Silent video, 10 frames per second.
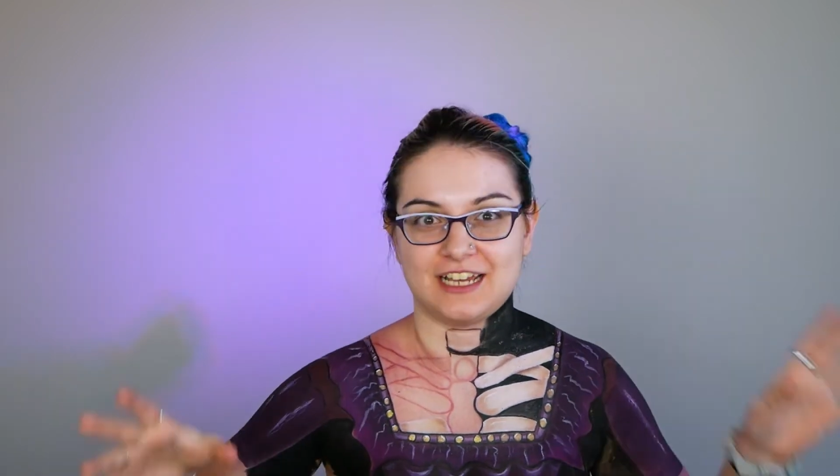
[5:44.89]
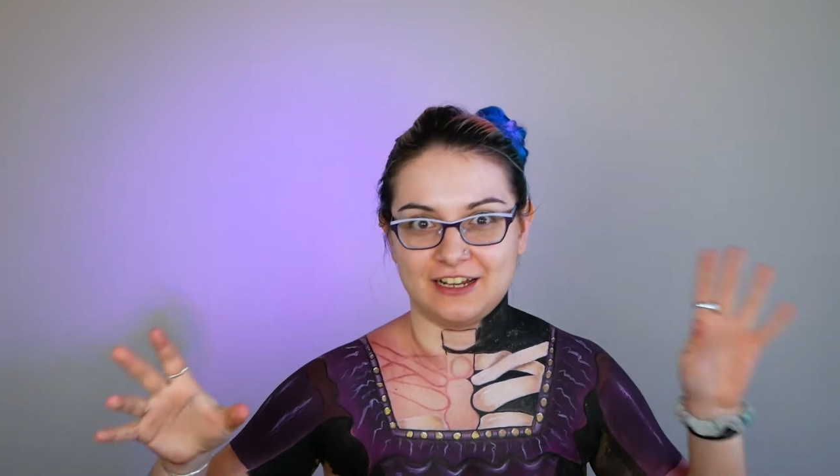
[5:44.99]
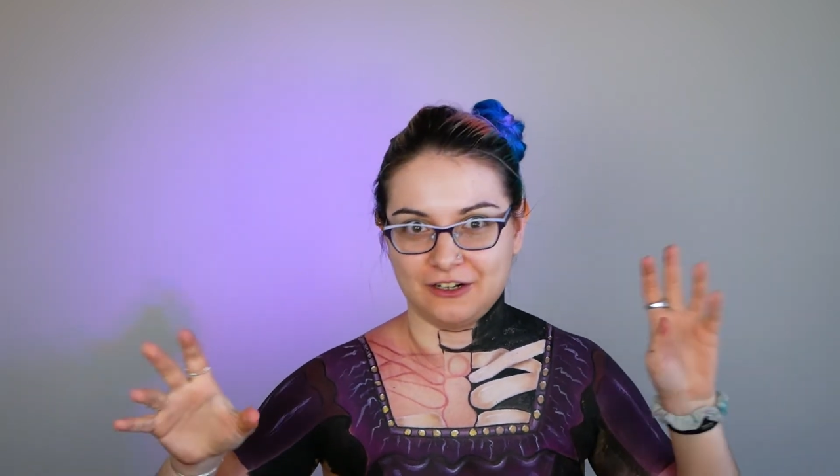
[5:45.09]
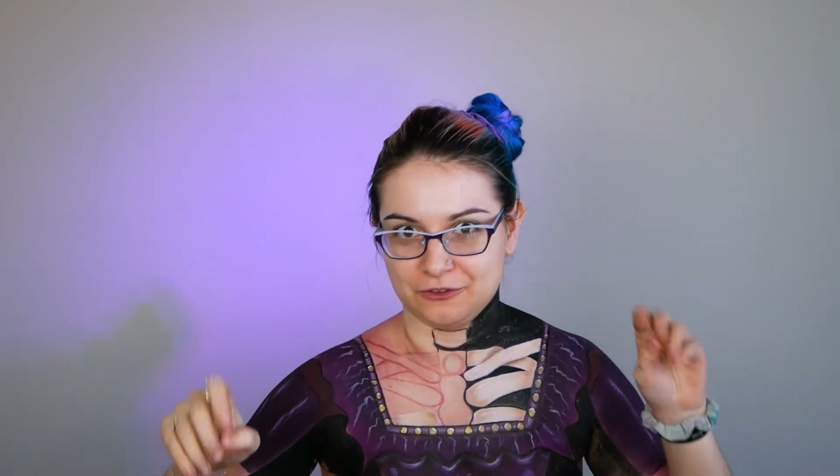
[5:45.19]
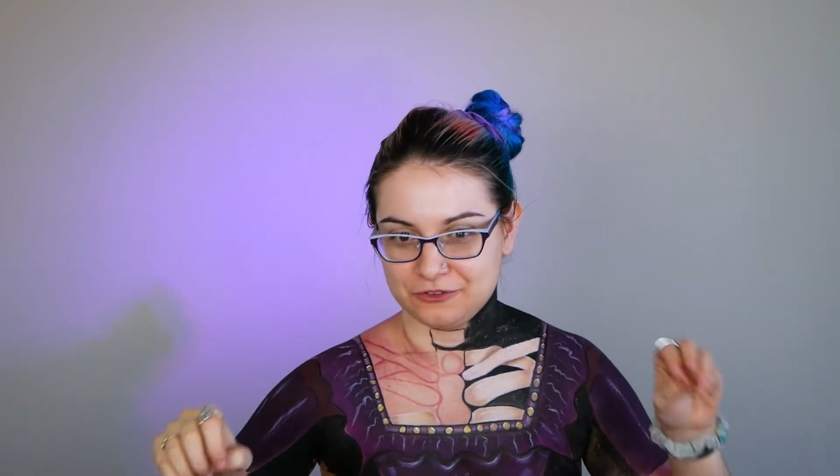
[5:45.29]
a
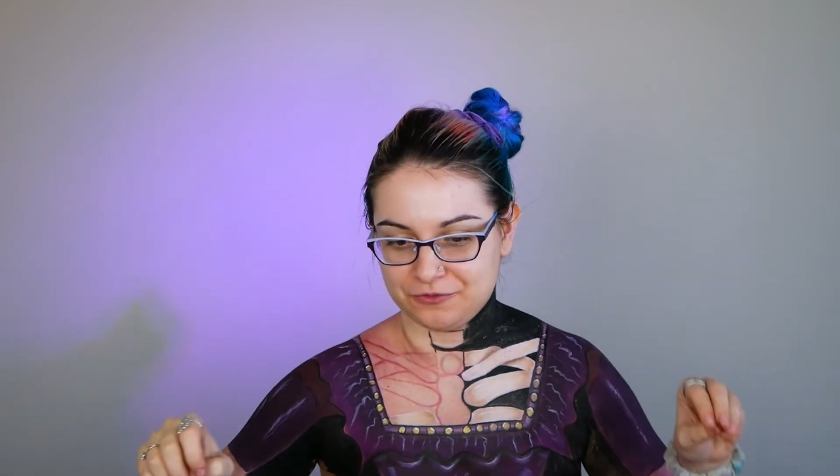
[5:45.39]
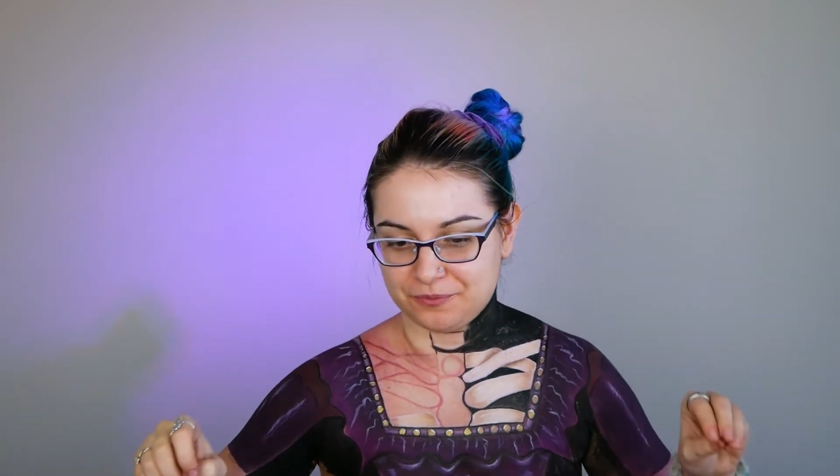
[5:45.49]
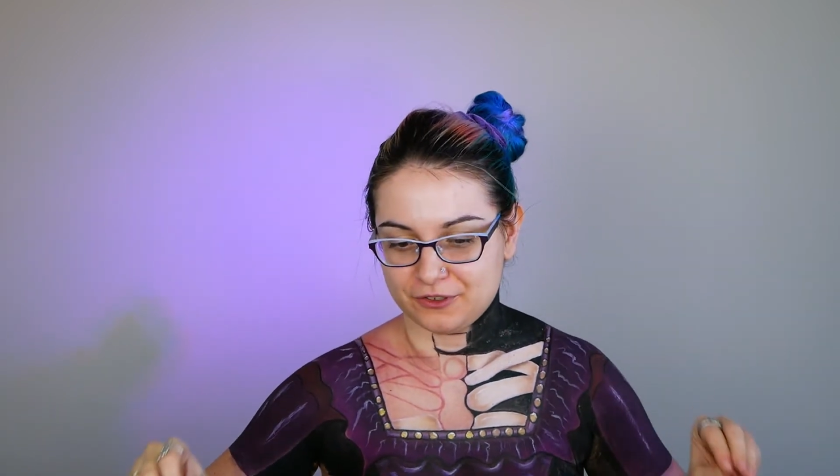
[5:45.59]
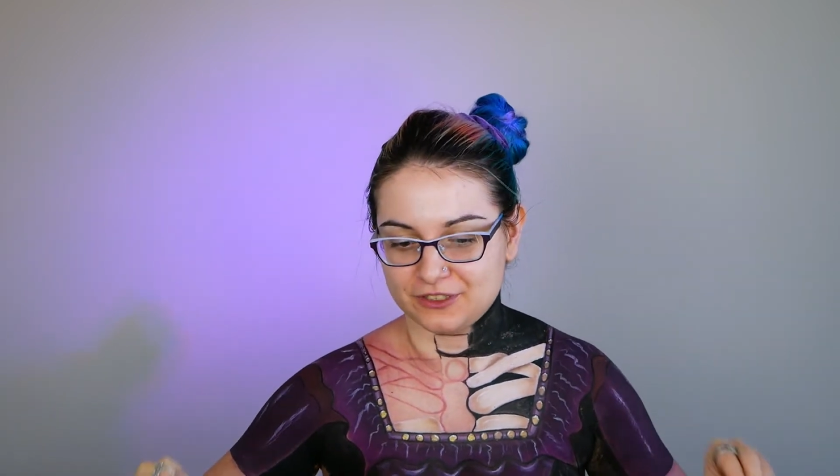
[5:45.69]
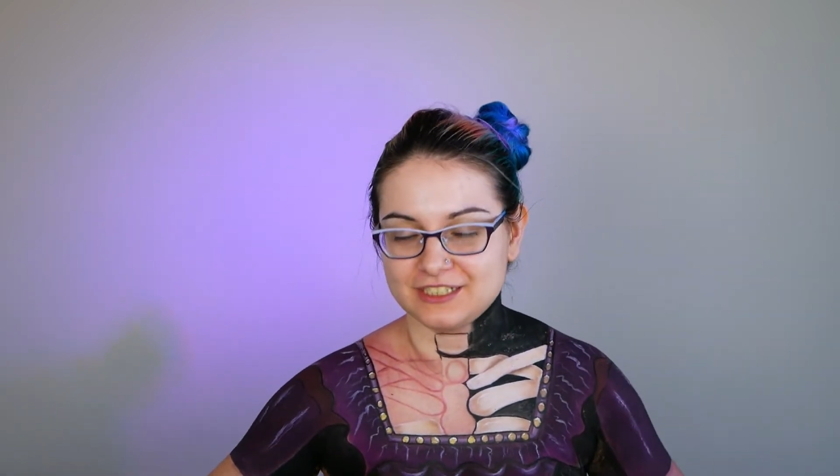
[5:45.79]
lot of
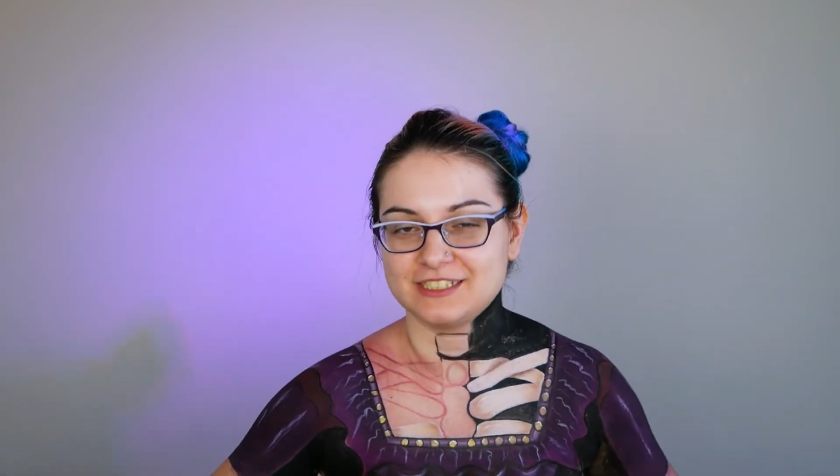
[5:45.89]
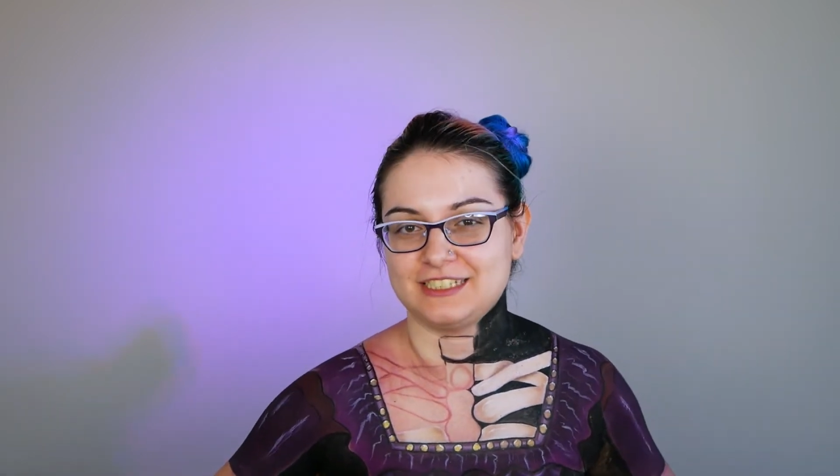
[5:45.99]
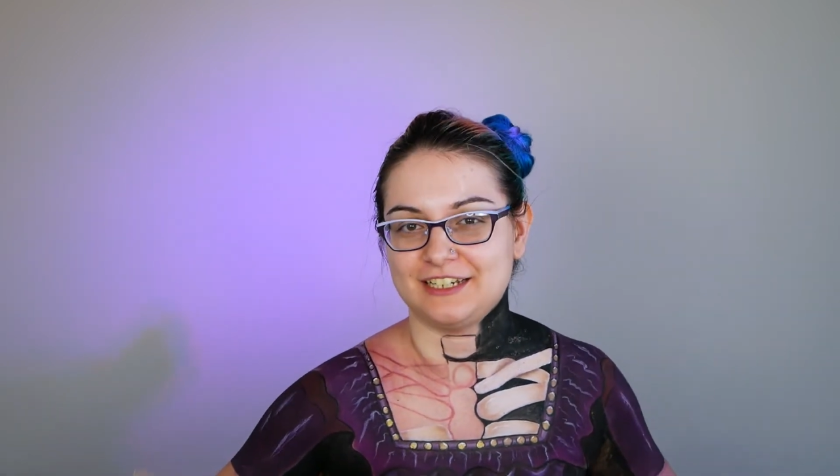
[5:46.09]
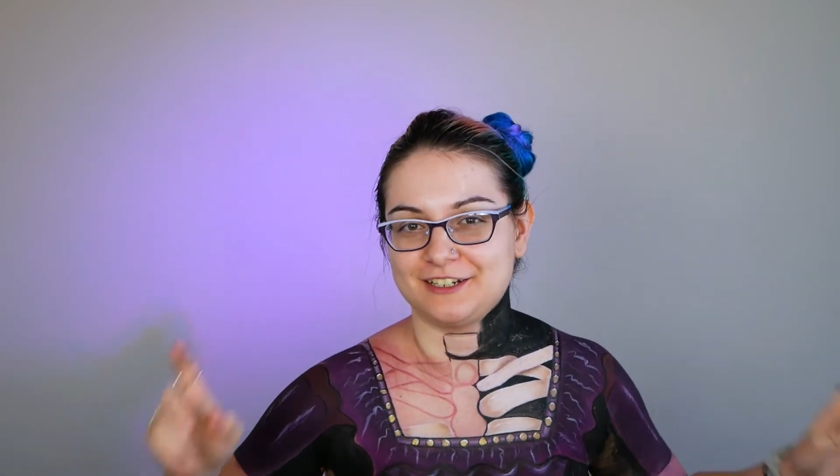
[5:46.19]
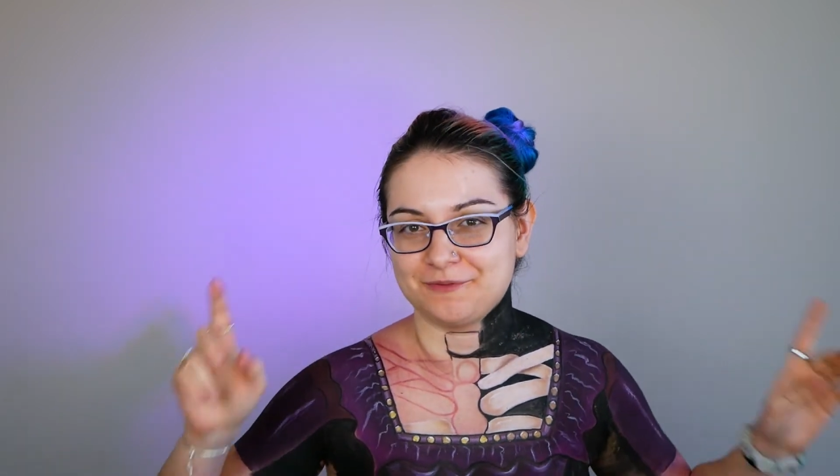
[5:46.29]
products,
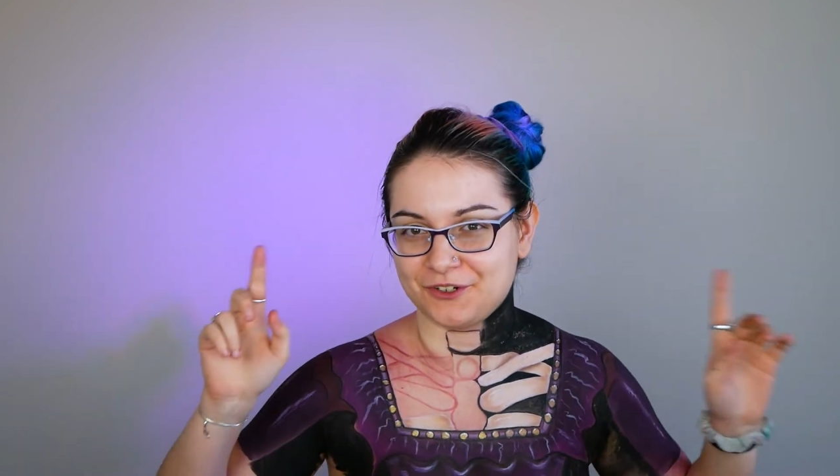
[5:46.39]
and I'm